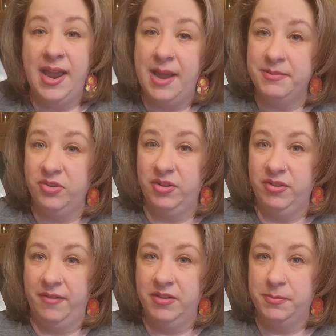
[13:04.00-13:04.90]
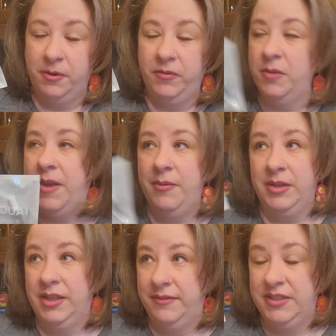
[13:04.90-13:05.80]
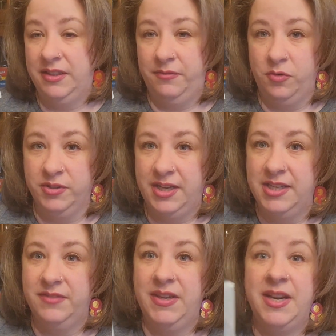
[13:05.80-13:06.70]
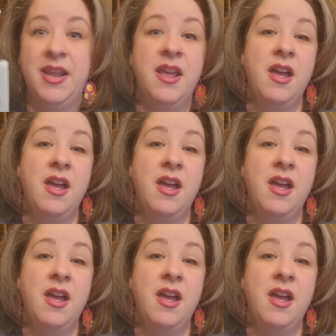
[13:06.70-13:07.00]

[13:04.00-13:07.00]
I absolutely love this perfume. I would love to get the full size of it.